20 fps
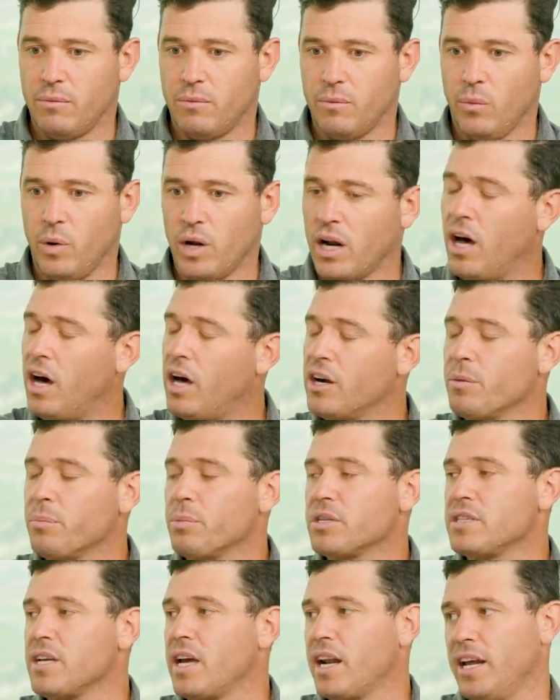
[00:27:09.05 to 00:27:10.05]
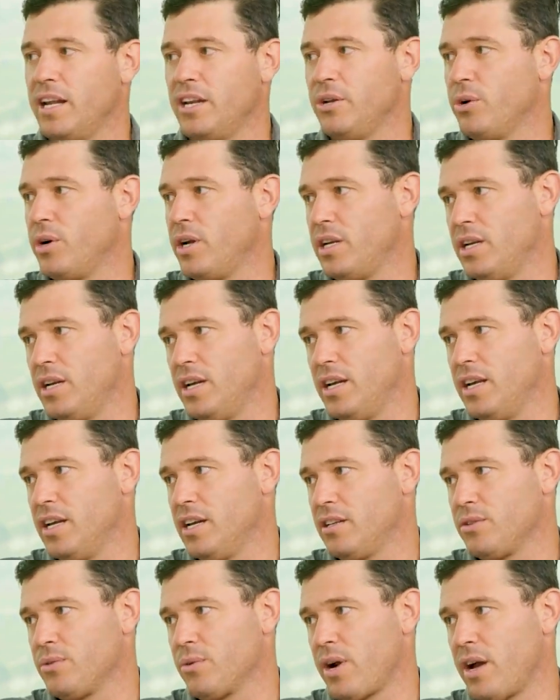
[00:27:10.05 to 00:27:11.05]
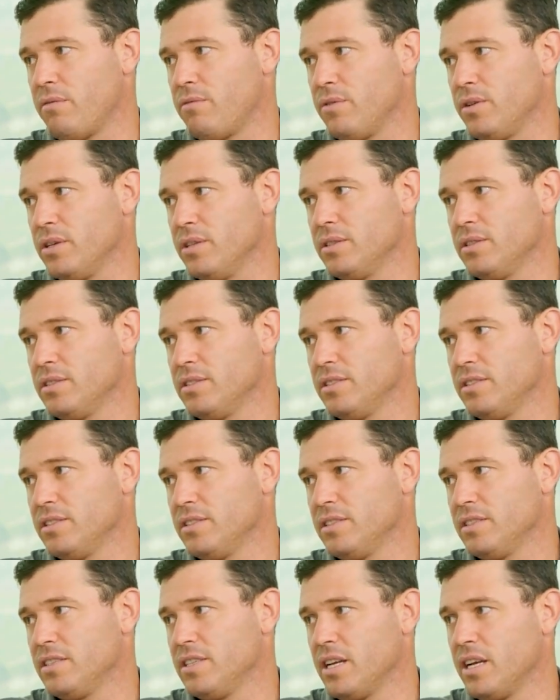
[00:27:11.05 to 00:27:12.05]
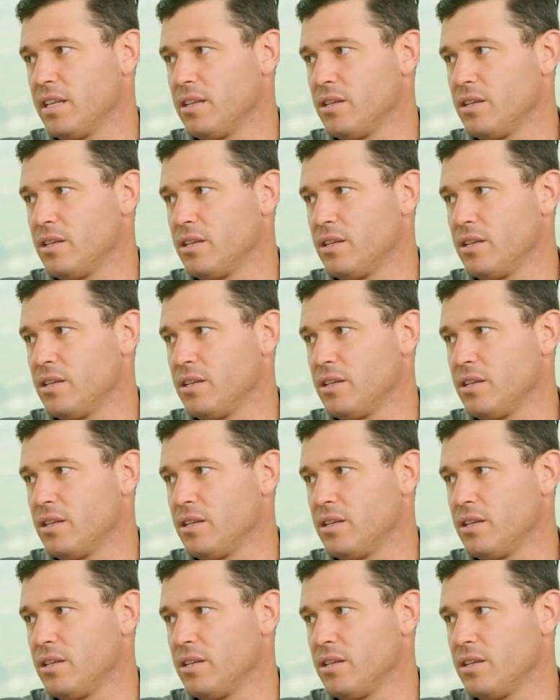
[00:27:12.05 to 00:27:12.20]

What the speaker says: 100% I knew I needed to hit it to right field to get the